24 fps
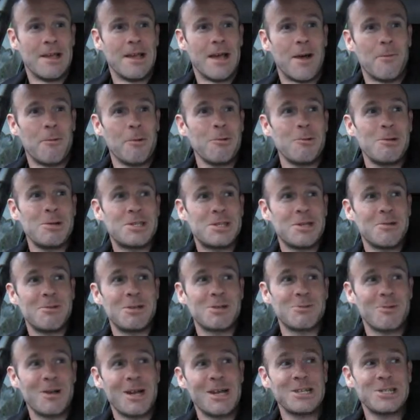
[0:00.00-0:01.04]
And what we do
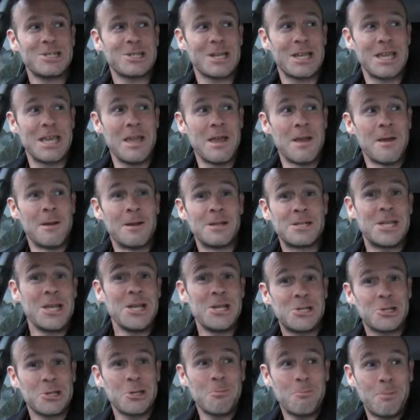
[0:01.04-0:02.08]
is we actually
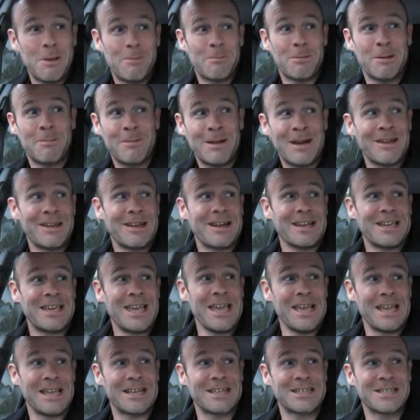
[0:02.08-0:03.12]
teach other people about our
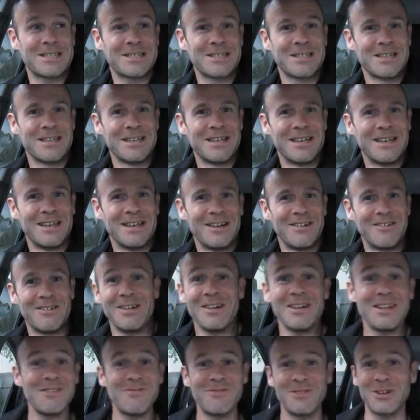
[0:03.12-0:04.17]
kinks. We're
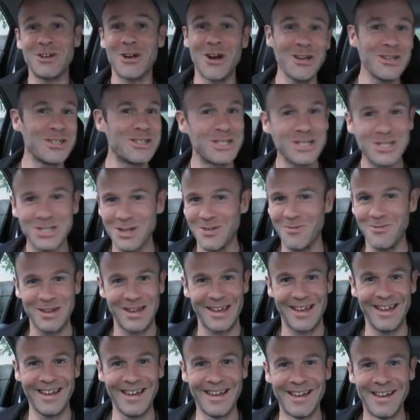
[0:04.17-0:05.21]
not even conscious of
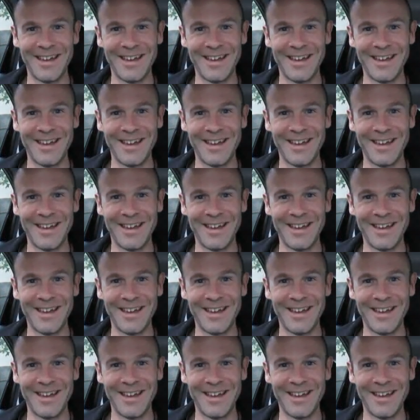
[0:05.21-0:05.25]
it.